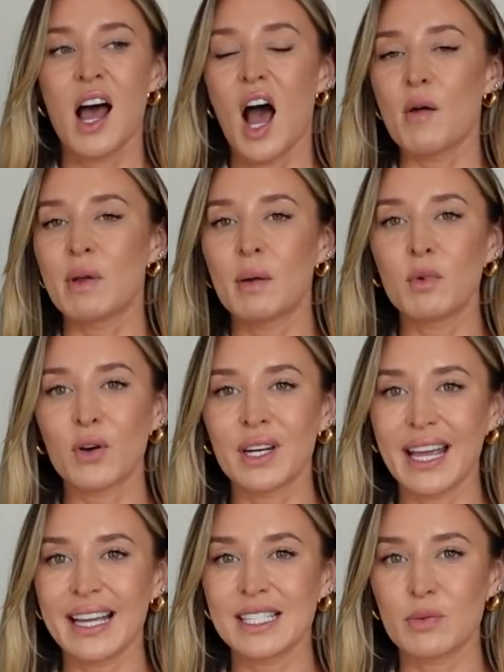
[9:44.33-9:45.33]
I mean, I'm not going
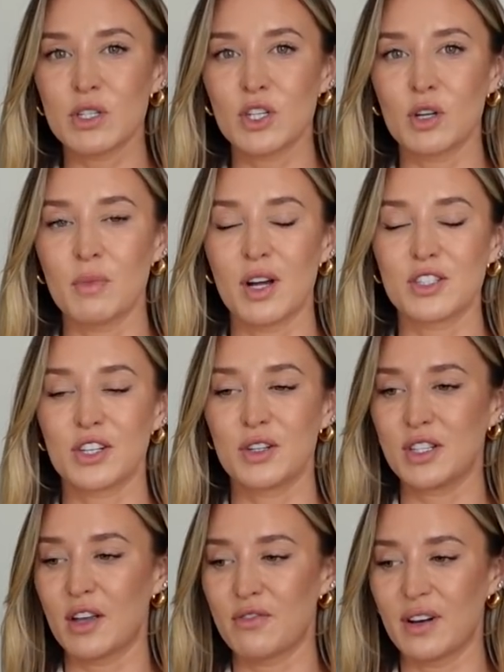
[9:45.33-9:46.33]
to get into it too much
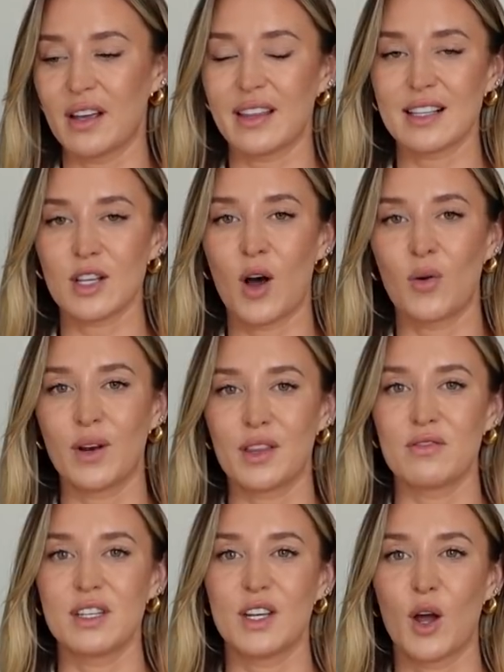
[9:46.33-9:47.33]
because I feel like that's a whole nother
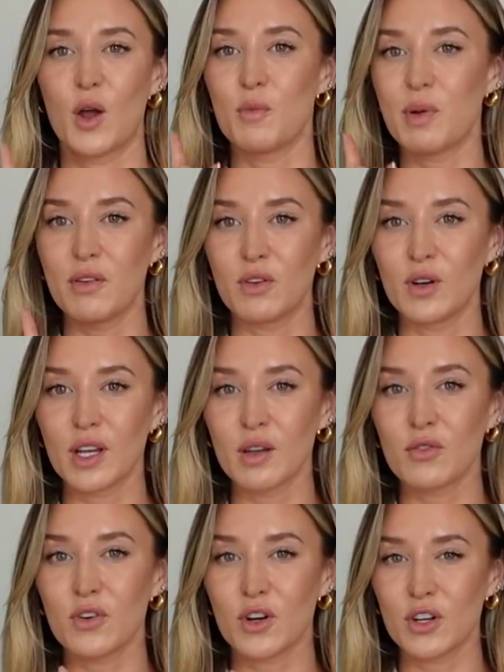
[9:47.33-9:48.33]
video, but if you're looking
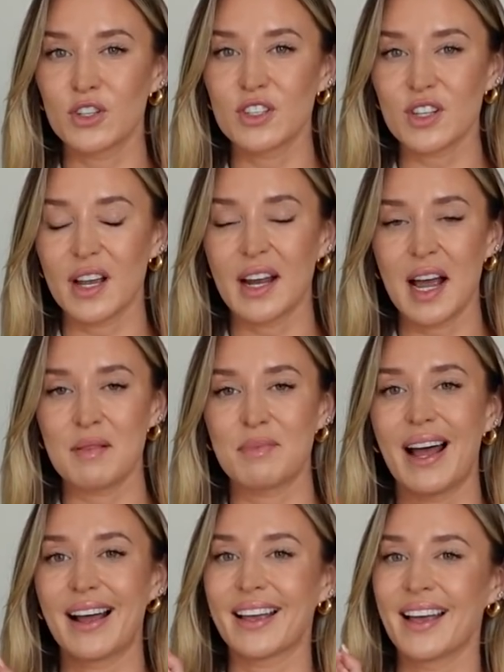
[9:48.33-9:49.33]
for a good designer
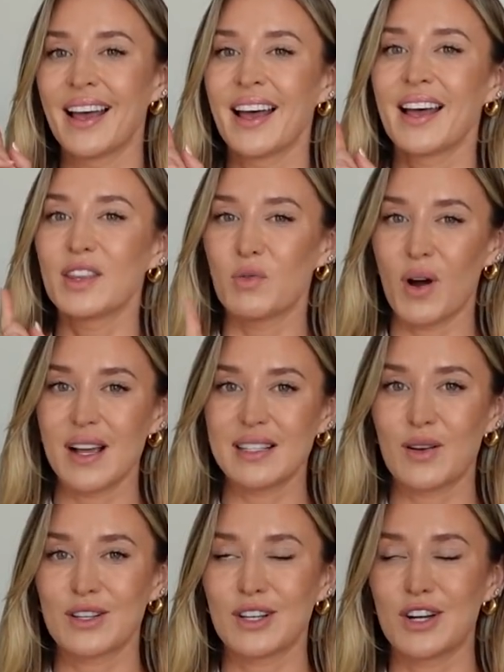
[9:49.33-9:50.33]
handbag, the
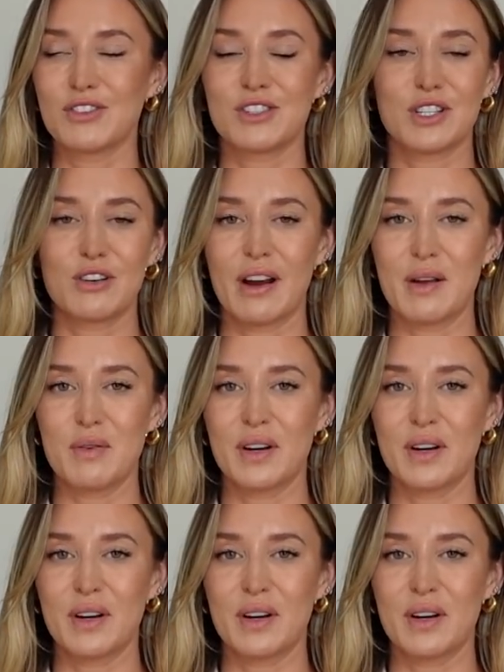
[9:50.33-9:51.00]
YSL Cassandra is a great